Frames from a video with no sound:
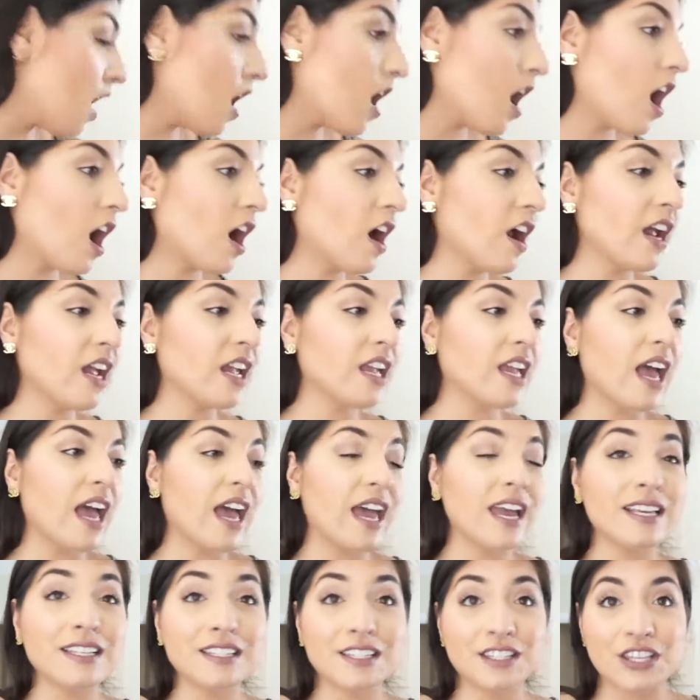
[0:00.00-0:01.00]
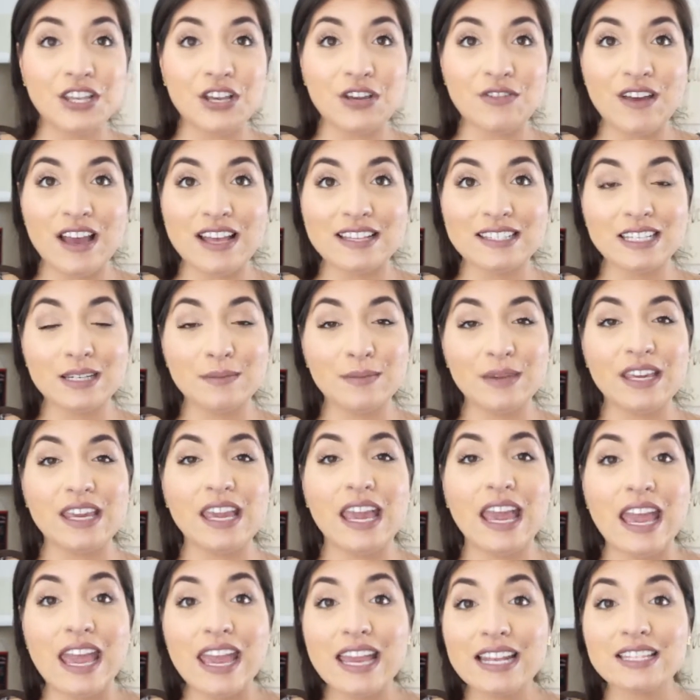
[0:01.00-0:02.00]
All right, guys, so that's gonna
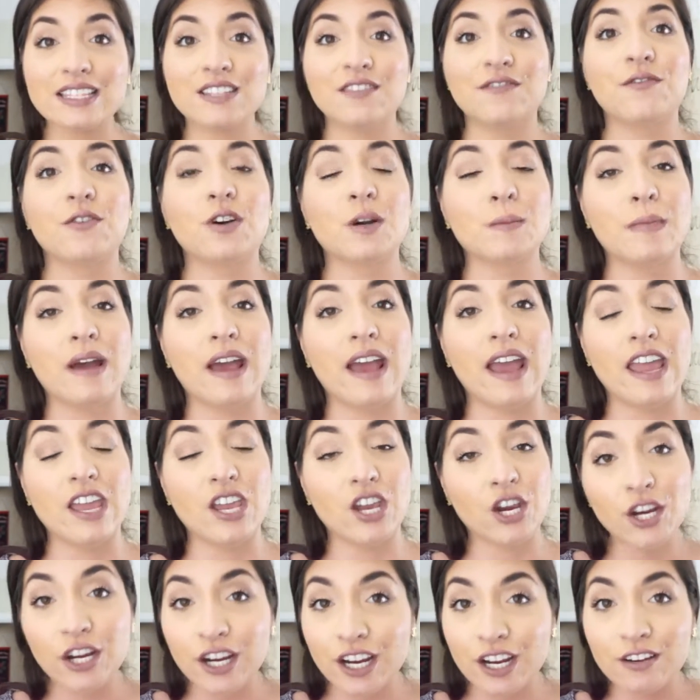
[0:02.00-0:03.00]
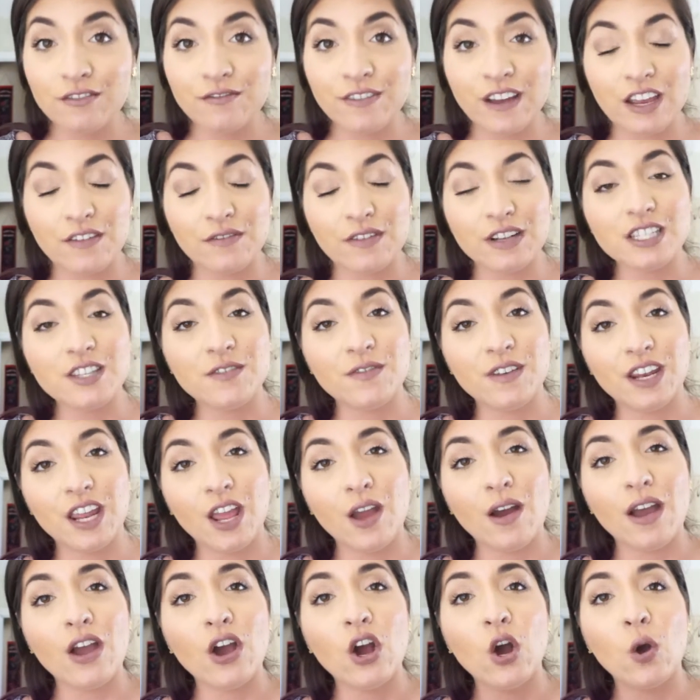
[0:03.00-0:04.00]
be it for my current favorites
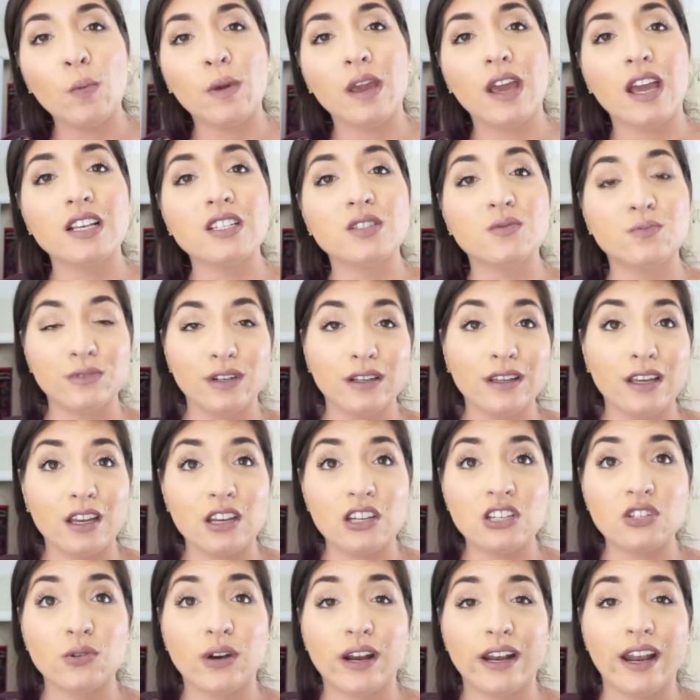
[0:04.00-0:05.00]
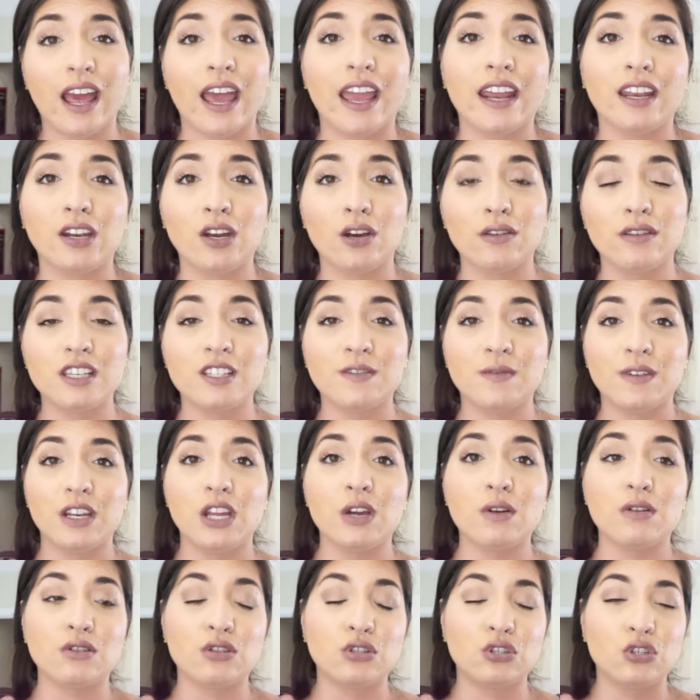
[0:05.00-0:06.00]
video. I hope you guys really enjoyed it. I know this
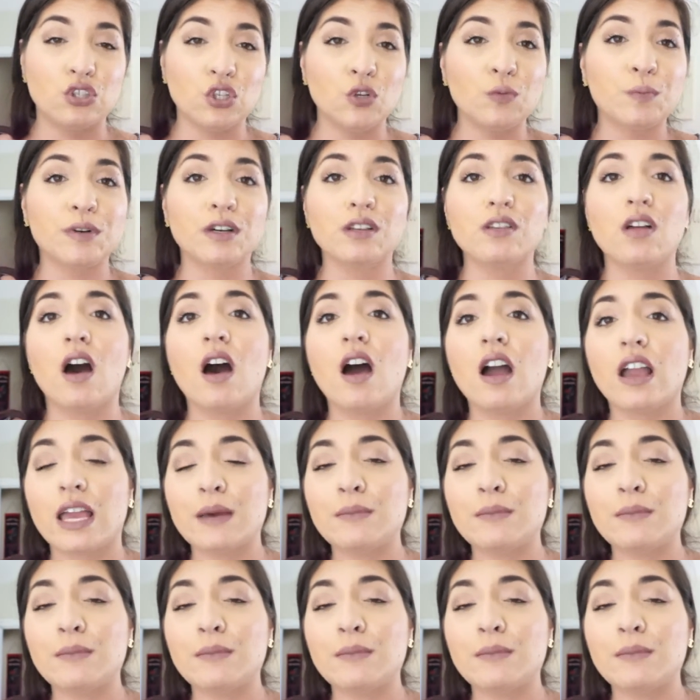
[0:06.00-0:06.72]
video is super long.